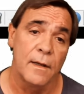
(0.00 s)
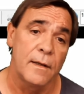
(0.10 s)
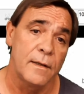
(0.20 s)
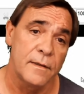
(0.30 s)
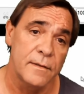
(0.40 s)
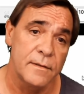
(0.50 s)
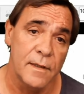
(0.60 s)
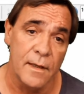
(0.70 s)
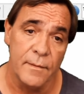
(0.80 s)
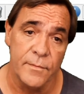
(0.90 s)
You
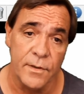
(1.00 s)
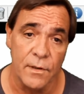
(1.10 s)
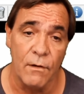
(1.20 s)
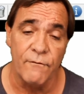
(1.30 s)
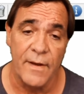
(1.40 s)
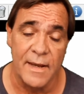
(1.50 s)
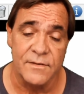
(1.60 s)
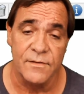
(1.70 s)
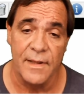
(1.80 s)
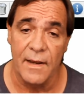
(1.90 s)
can go
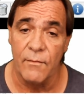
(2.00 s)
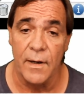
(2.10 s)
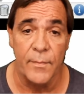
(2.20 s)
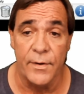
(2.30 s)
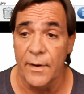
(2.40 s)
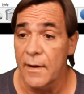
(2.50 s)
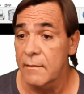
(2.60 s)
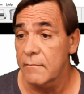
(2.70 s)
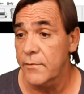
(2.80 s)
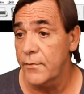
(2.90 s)
faster that way, but
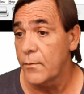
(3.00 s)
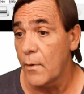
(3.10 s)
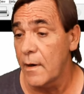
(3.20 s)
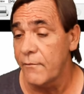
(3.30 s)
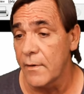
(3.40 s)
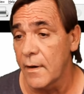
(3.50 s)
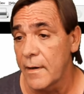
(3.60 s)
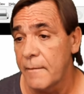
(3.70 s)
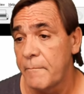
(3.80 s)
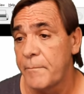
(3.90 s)
not through the Wi-Fi.